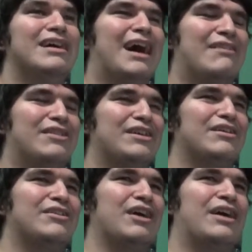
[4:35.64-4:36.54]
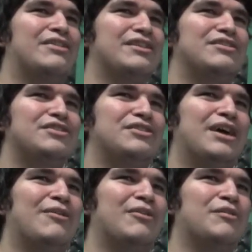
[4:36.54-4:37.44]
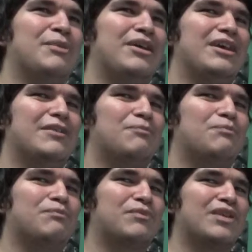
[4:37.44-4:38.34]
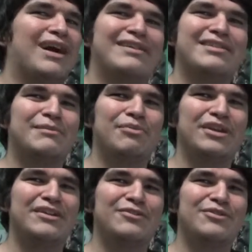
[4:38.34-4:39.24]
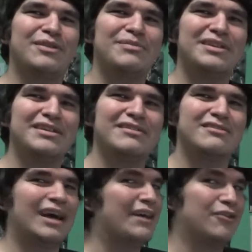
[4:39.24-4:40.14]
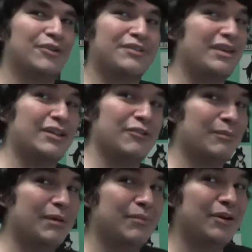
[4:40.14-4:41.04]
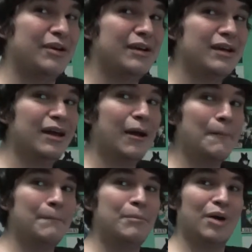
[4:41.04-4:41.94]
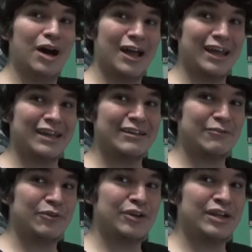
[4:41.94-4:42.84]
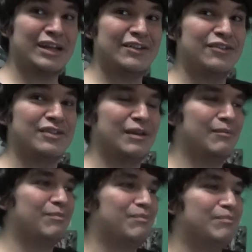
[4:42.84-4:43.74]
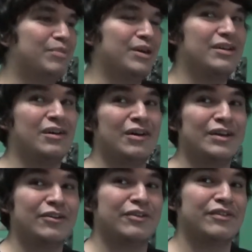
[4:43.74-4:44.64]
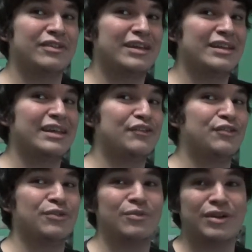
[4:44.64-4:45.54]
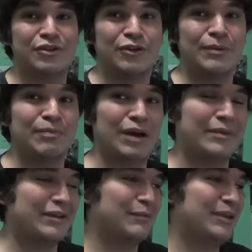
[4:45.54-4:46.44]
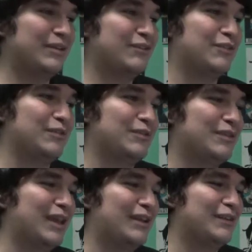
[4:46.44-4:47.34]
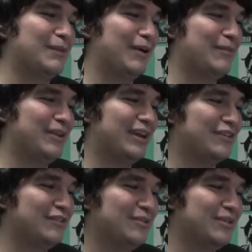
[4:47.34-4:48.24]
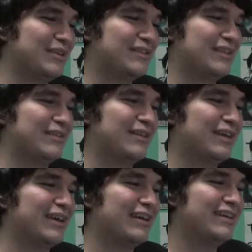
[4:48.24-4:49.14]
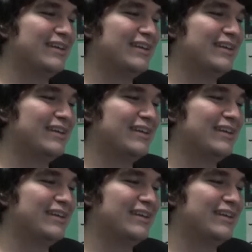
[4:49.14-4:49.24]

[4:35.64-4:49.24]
I think it, I think she now goes by like Toxic Breeze or something. I don't exactly remember. But we're gonna get into the. But all I know is that like she was the one who brought me in, that inspired me to actually do this, and uh,